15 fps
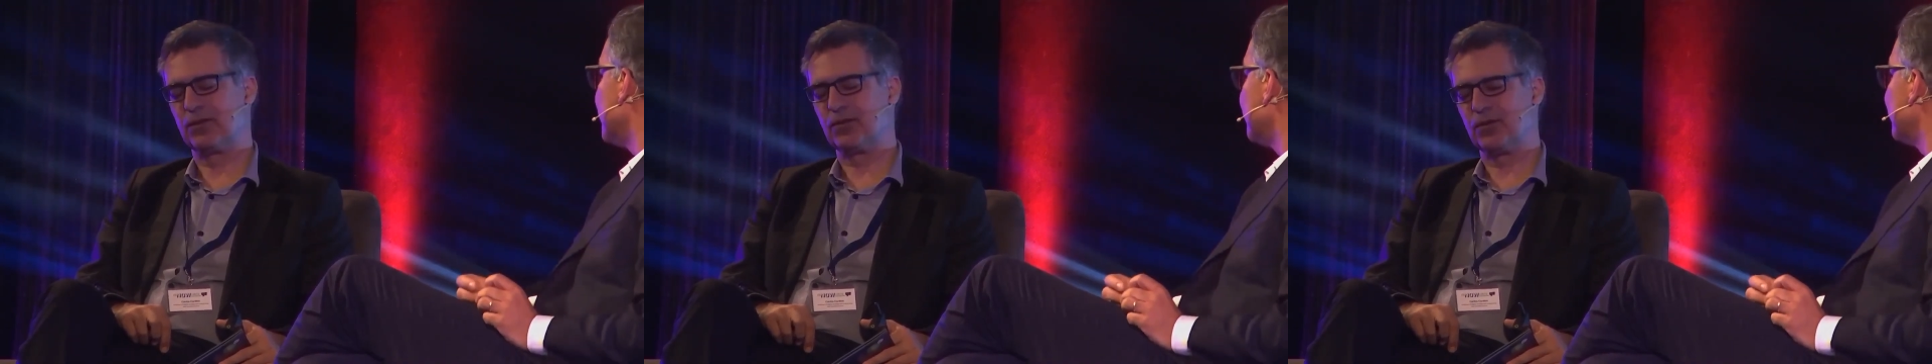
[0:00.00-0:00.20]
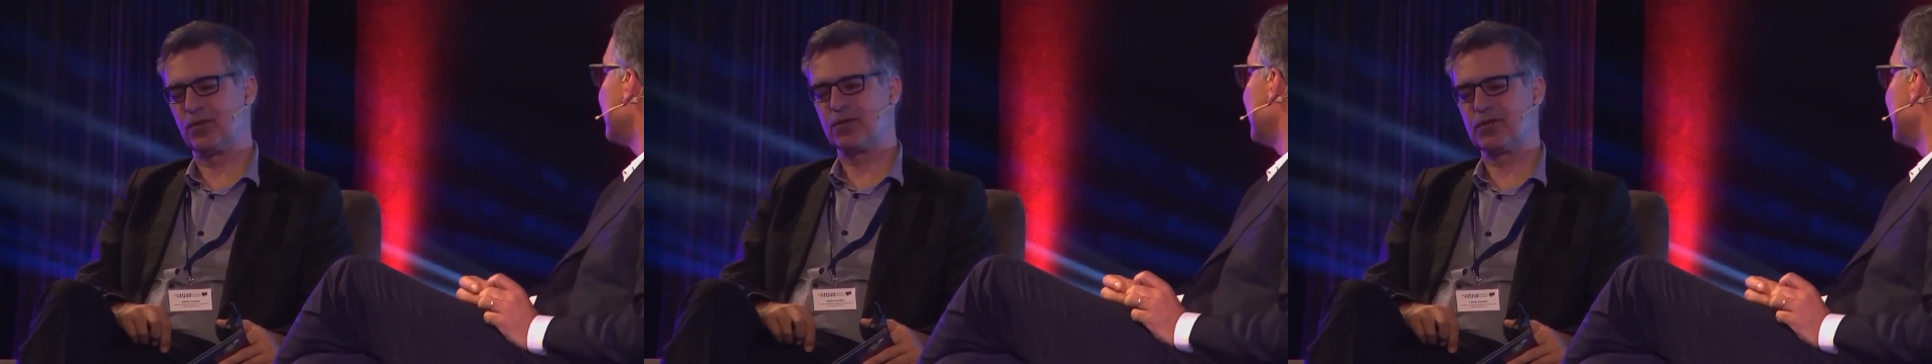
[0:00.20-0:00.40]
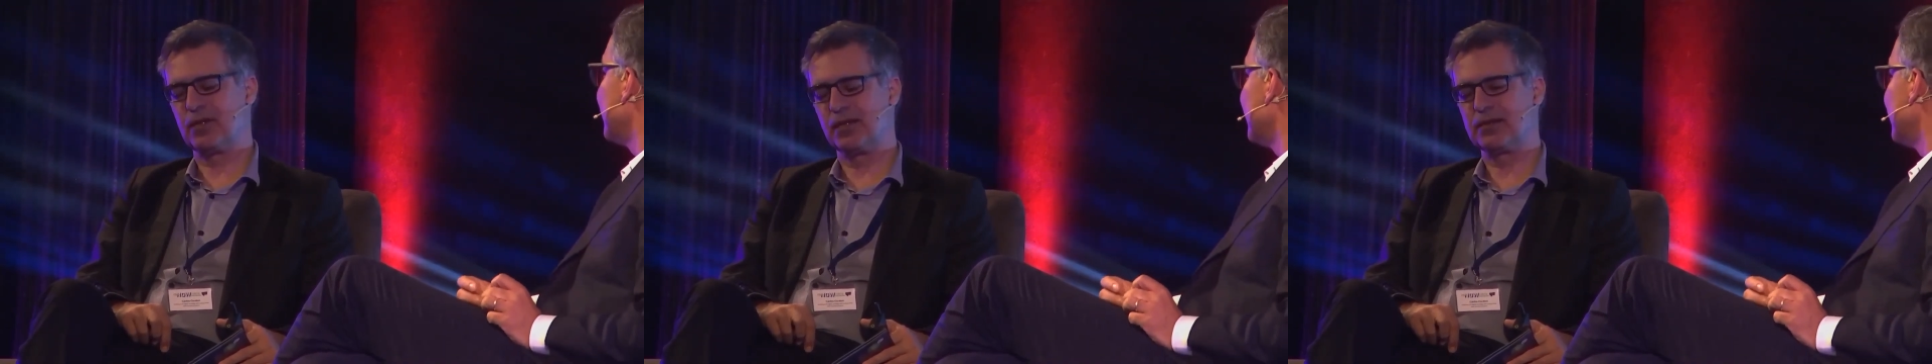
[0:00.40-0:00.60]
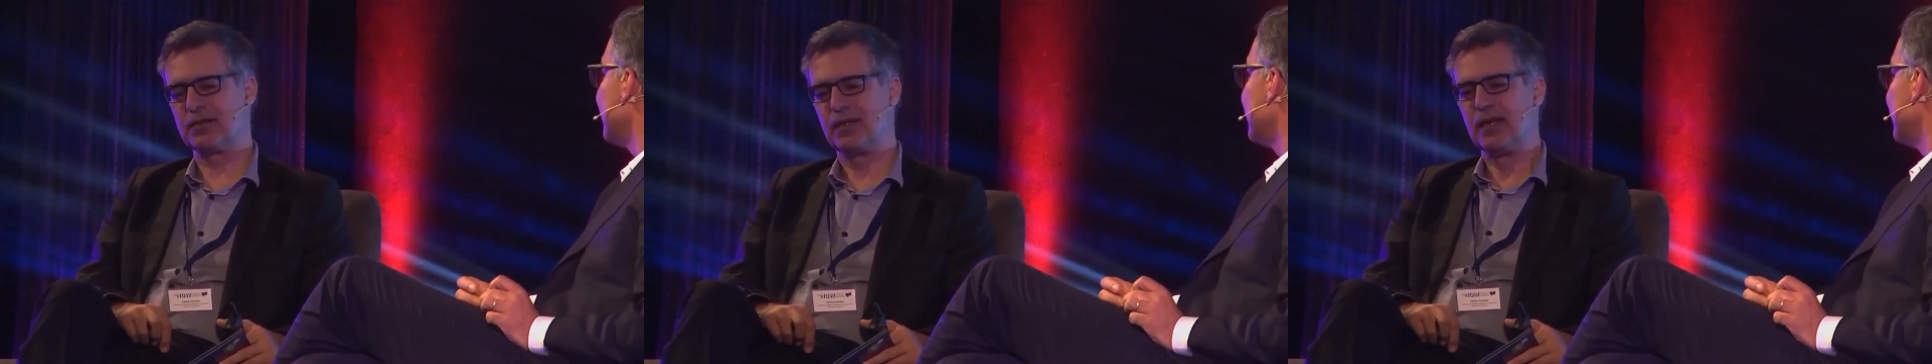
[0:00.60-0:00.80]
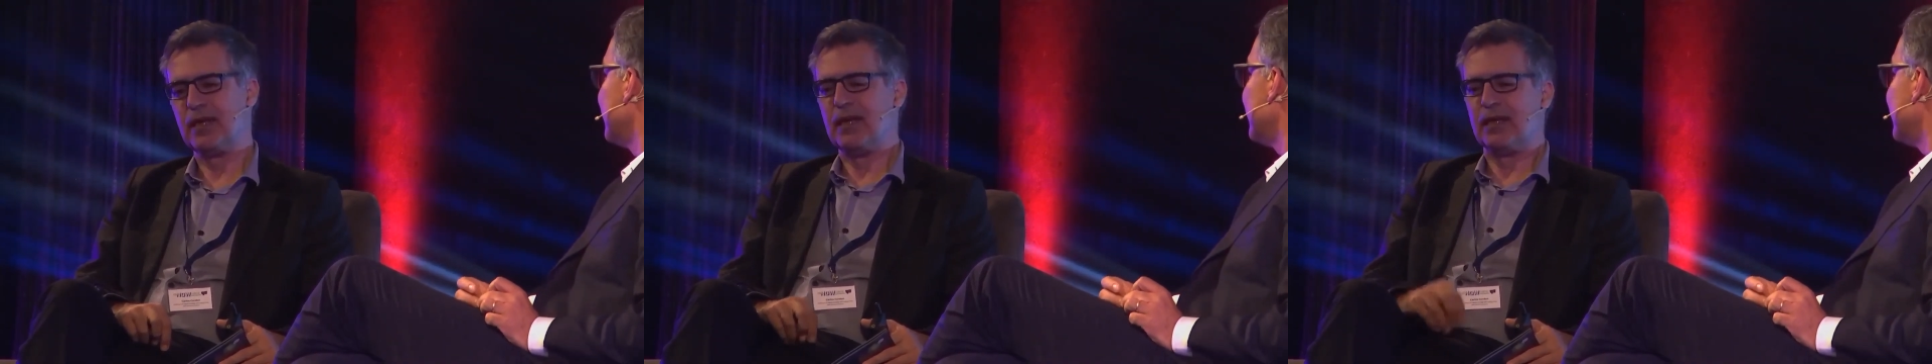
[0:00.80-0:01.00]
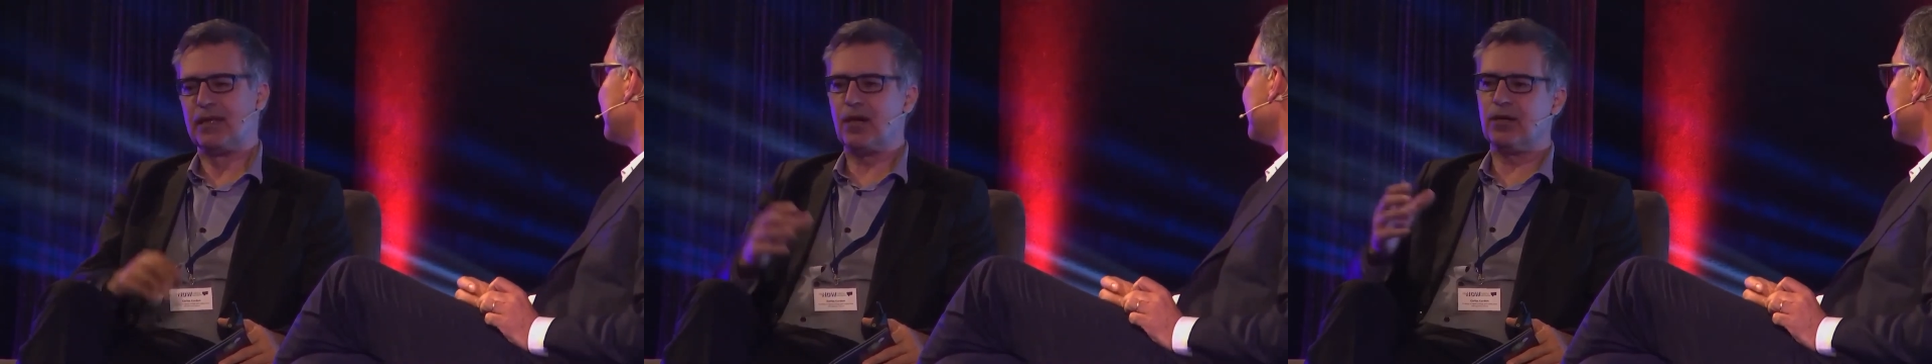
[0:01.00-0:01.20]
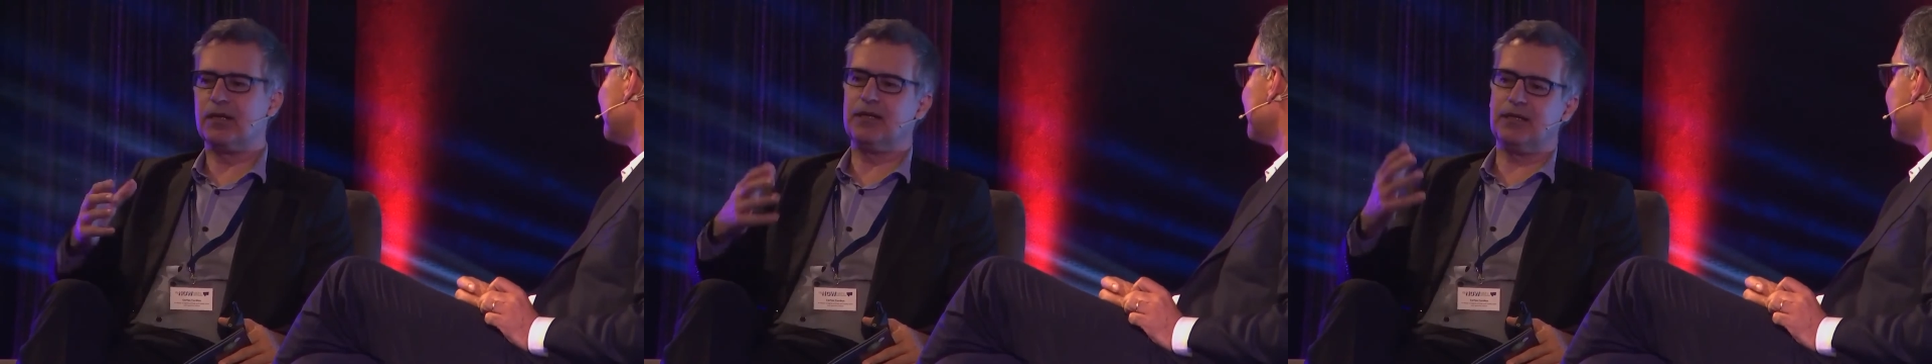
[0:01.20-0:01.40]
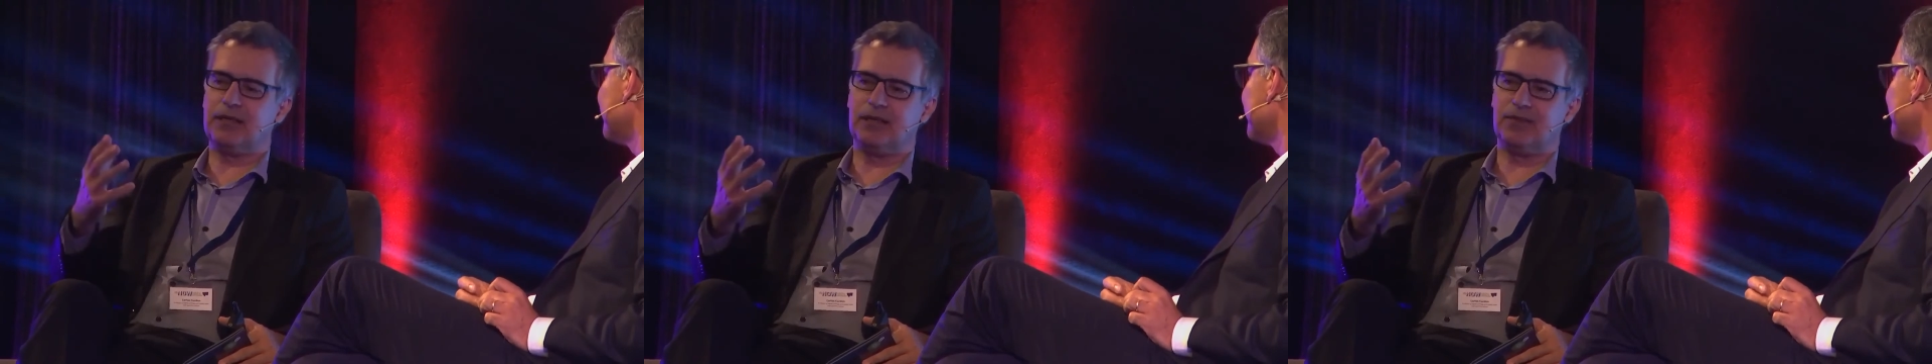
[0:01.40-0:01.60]
To those things. Yeah. Now,
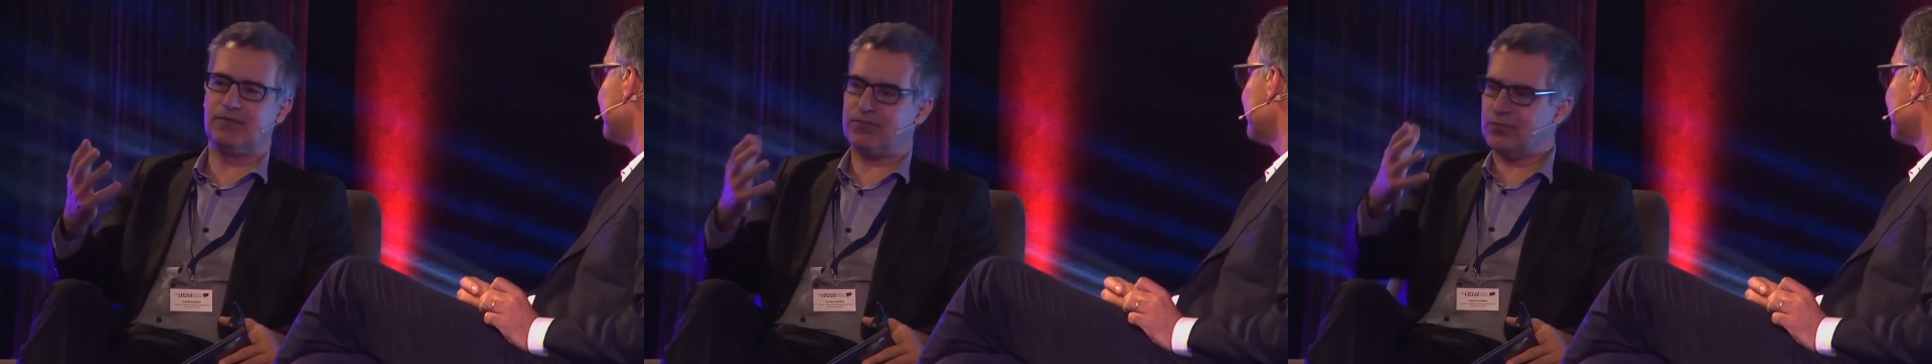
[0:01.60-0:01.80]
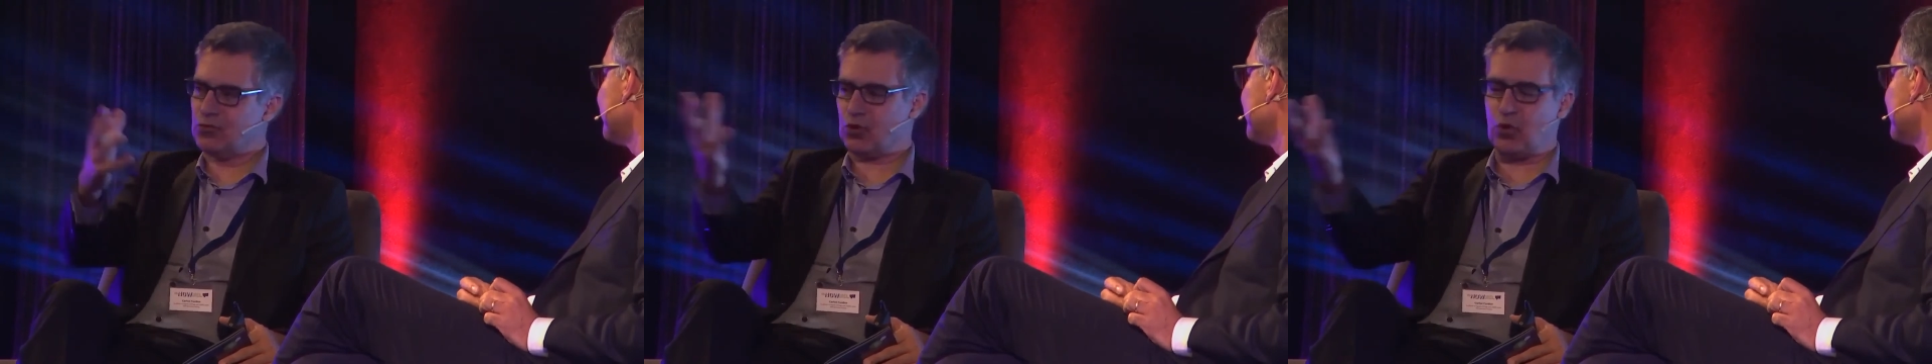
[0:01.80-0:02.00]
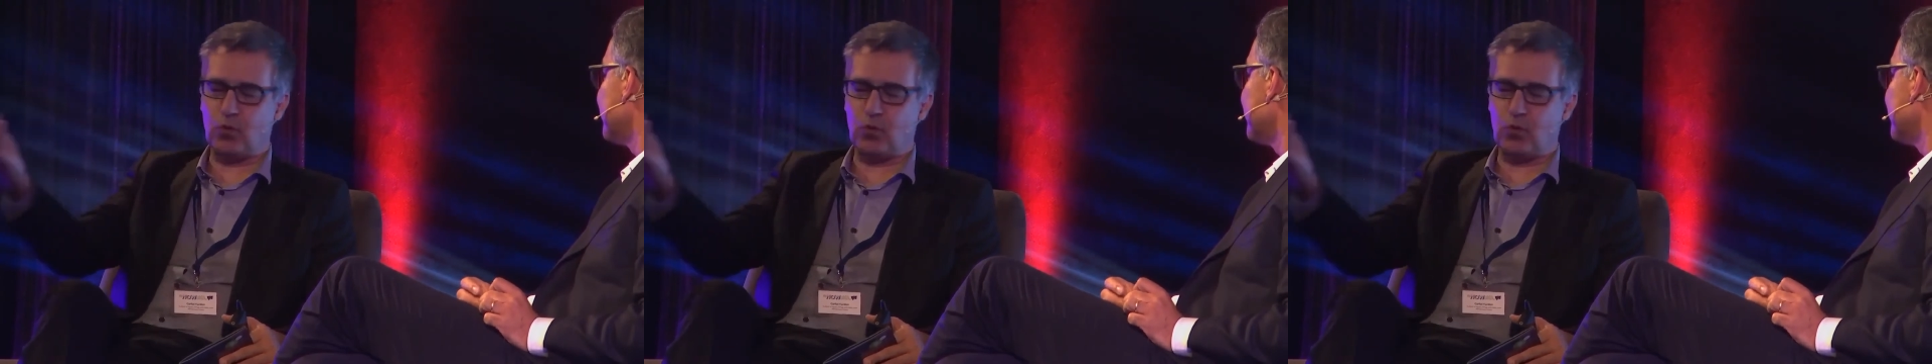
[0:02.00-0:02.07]
so